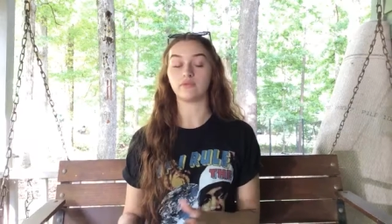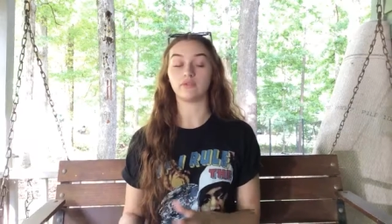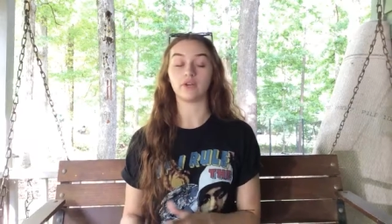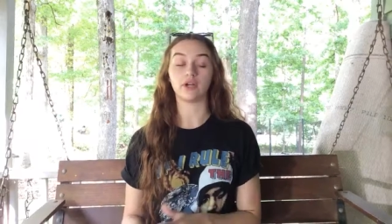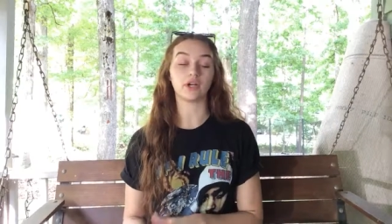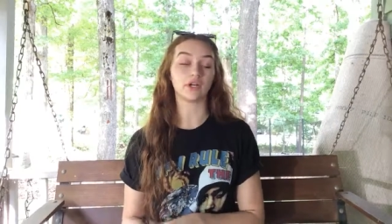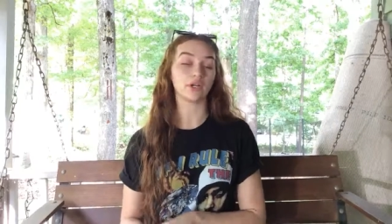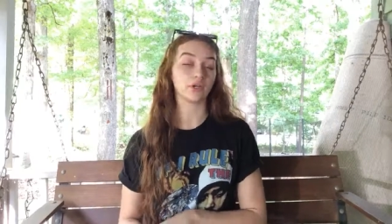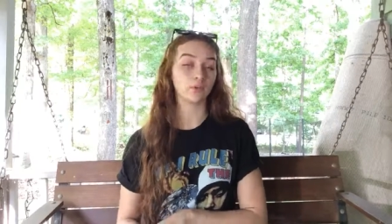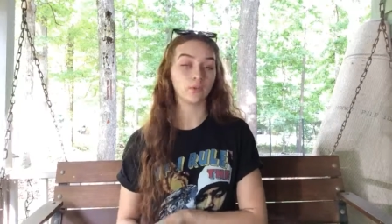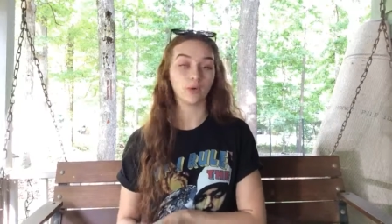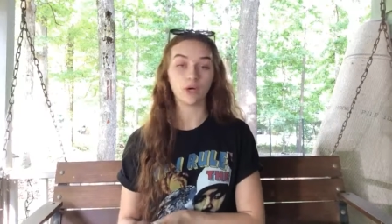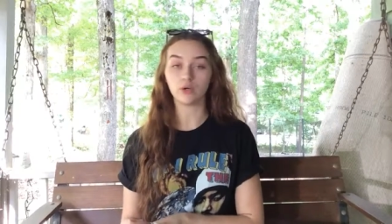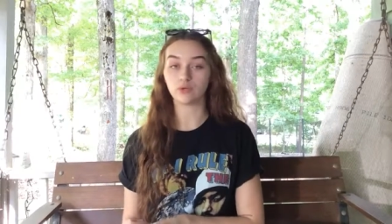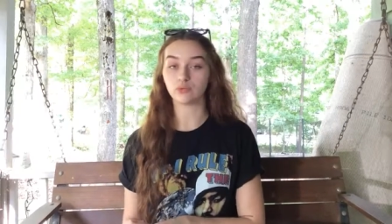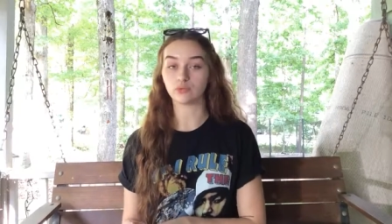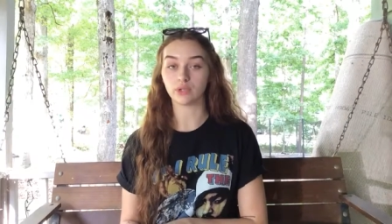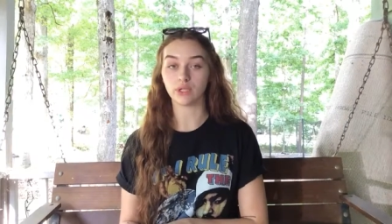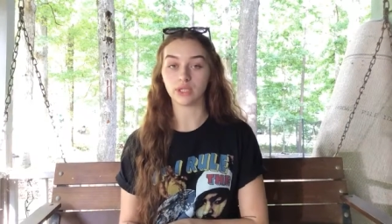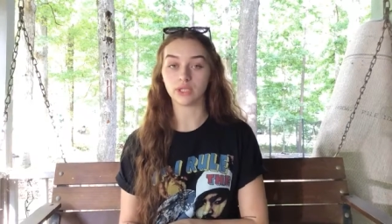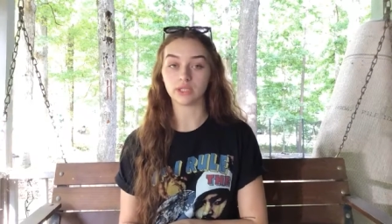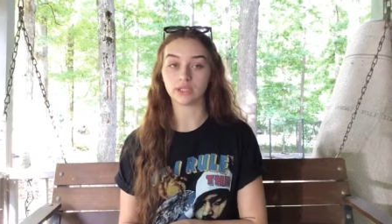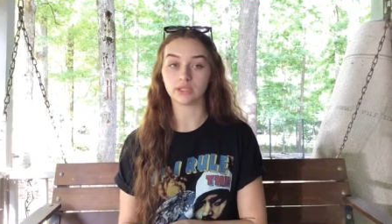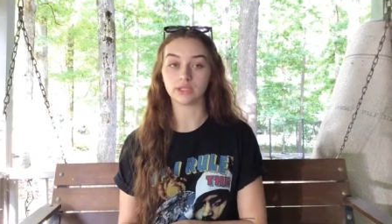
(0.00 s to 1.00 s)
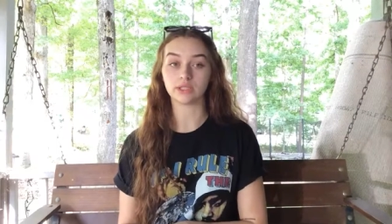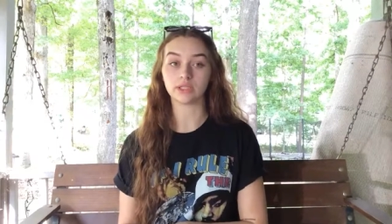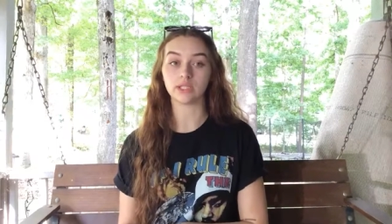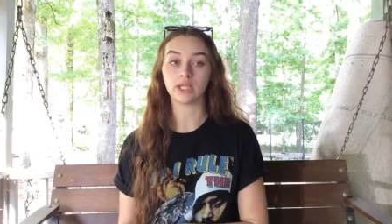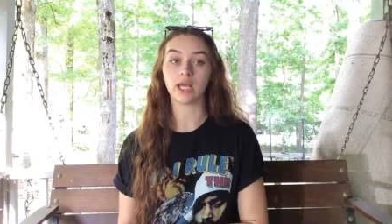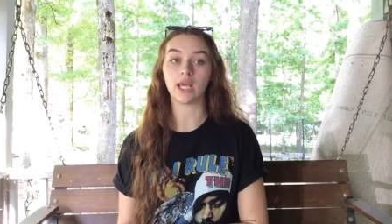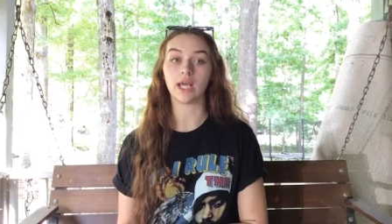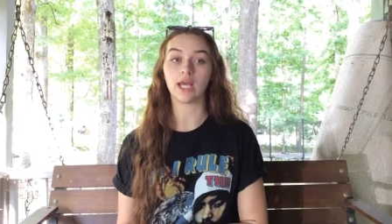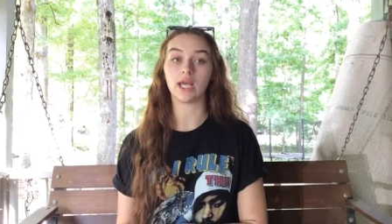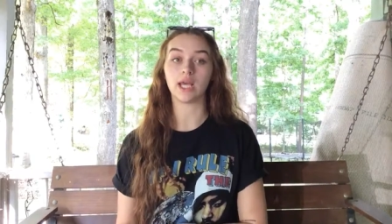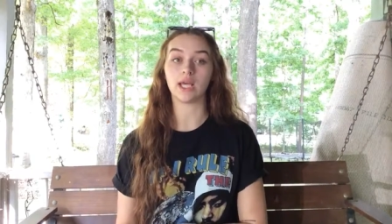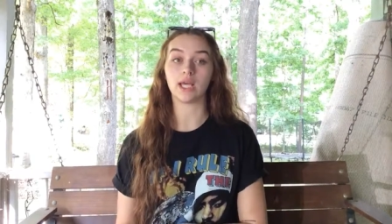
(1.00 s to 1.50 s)
Very well written,
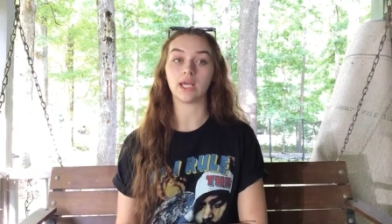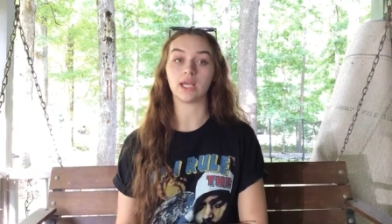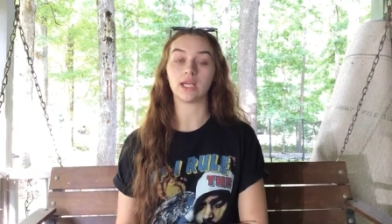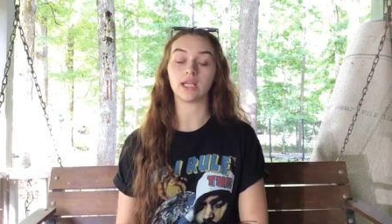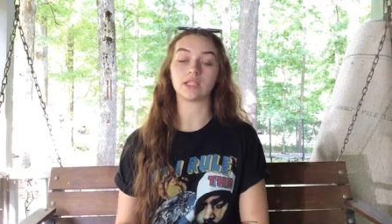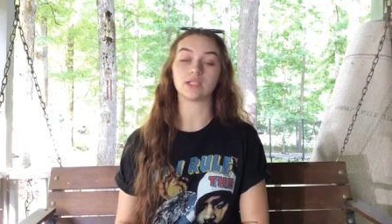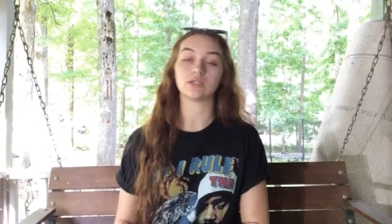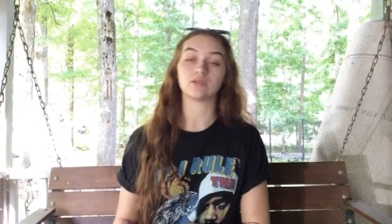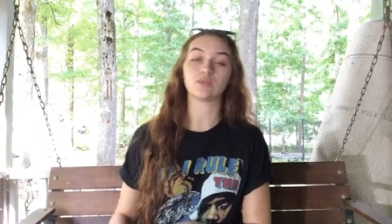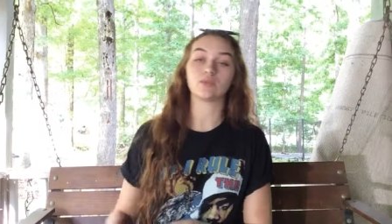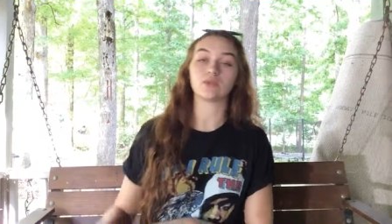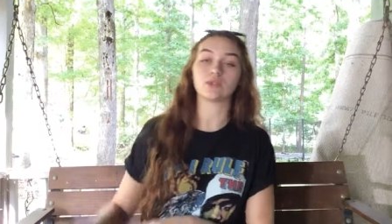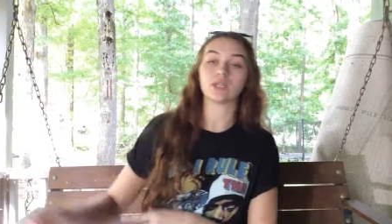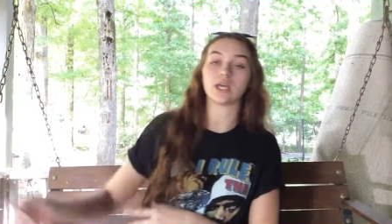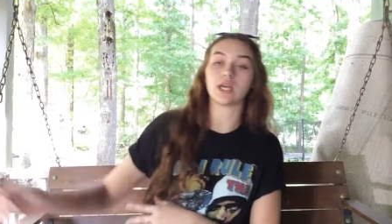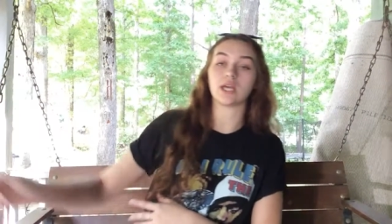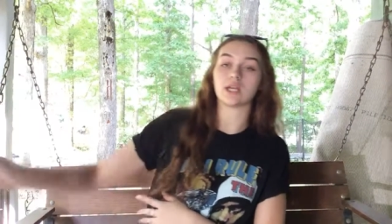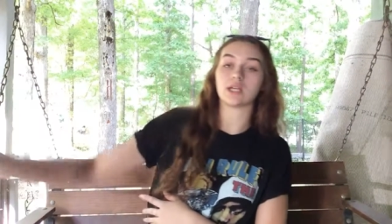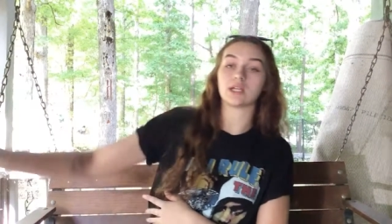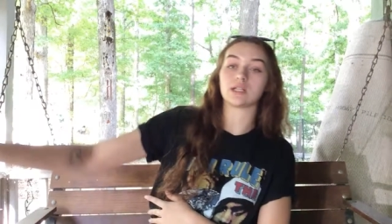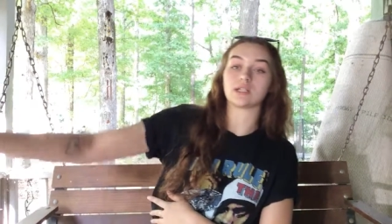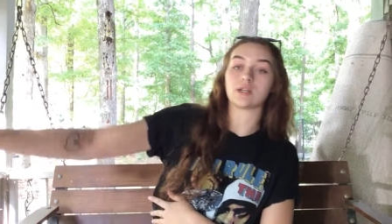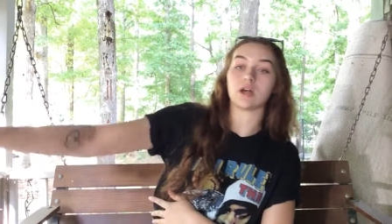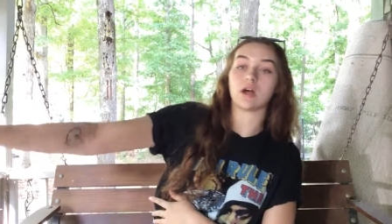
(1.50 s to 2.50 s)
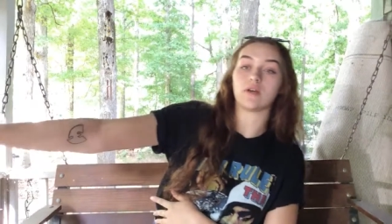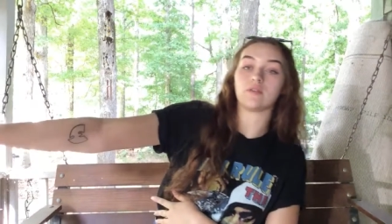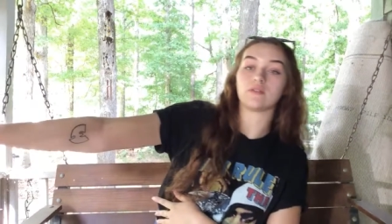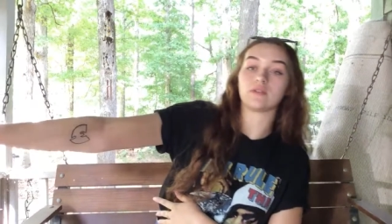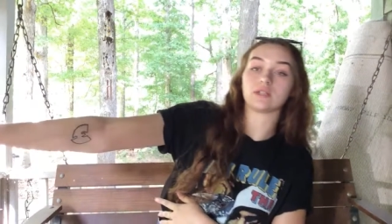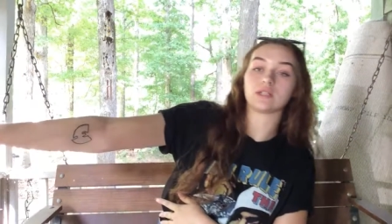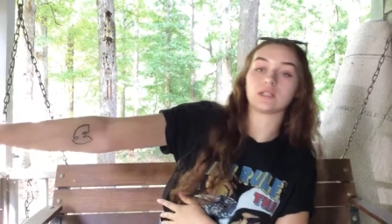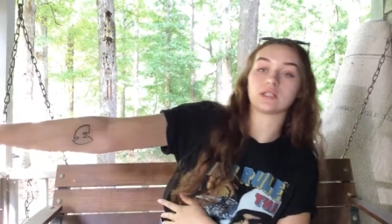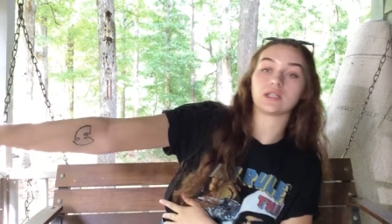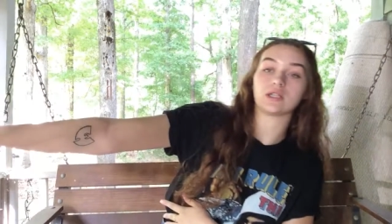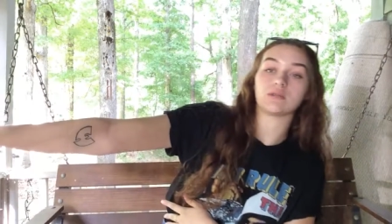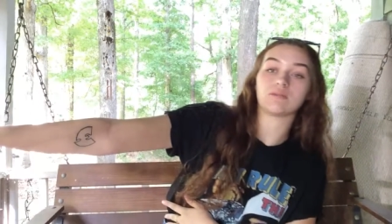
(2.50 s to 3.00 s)
and Wu Tang is
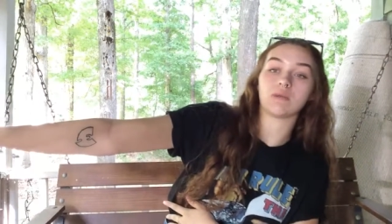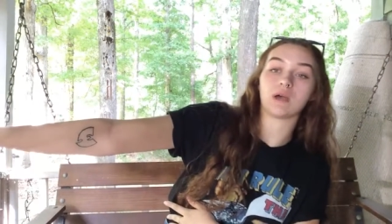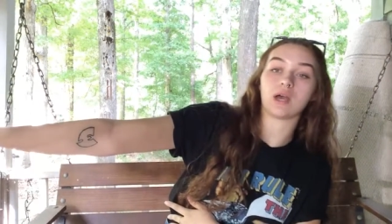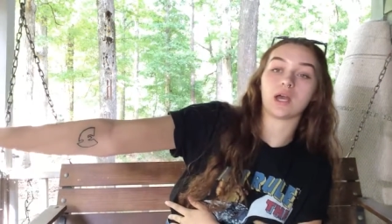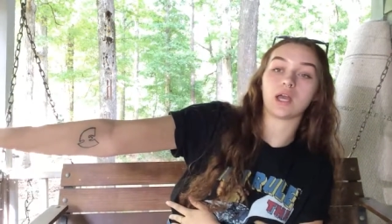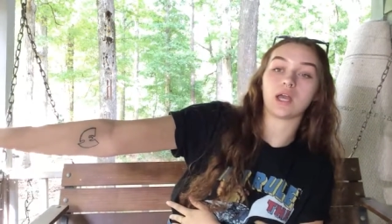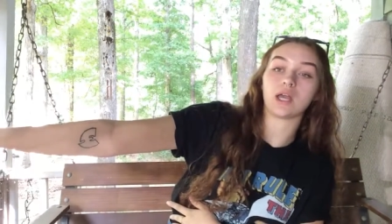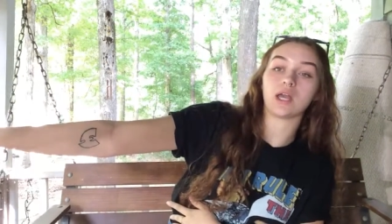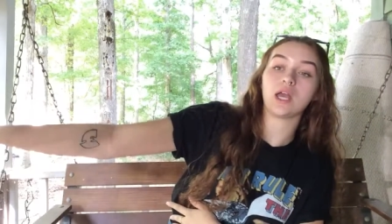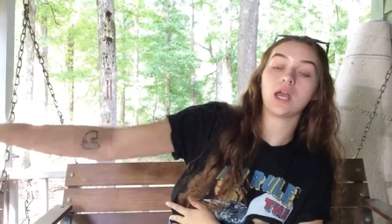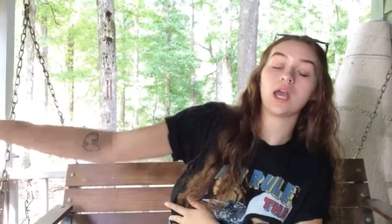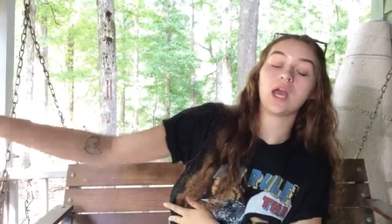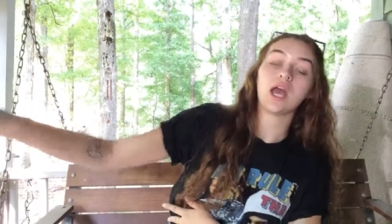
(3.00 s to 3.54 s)
obviously my